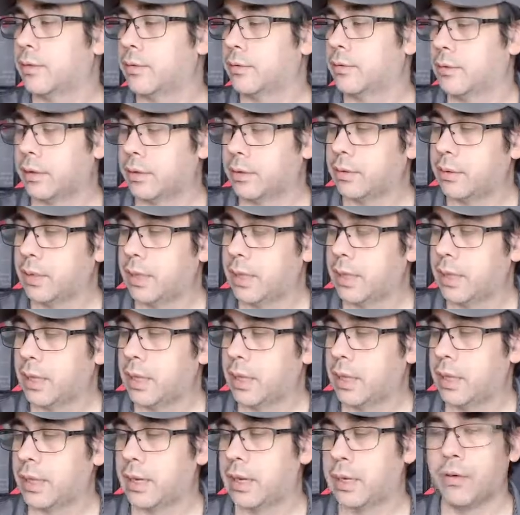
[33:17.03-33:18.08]
So,
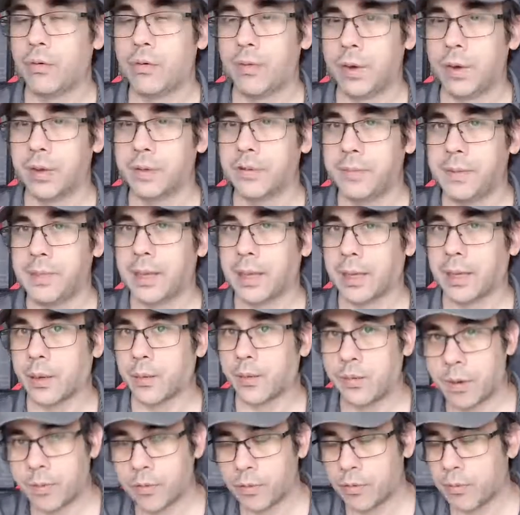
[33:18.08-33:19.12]
and I don't want it to be like a
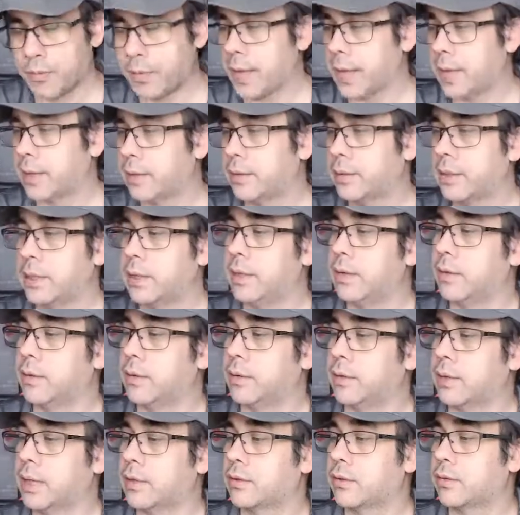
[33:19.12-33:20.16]
rubber band
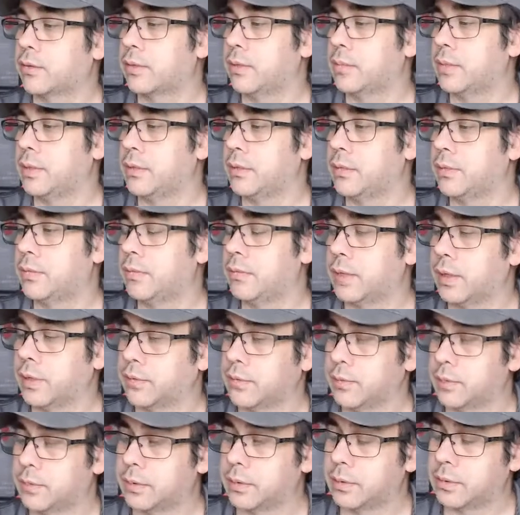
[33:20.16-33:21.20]
either. That's going to be too
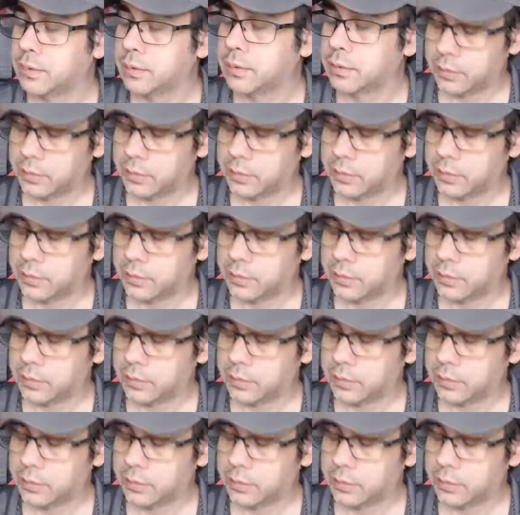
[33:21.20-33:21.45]
flexible.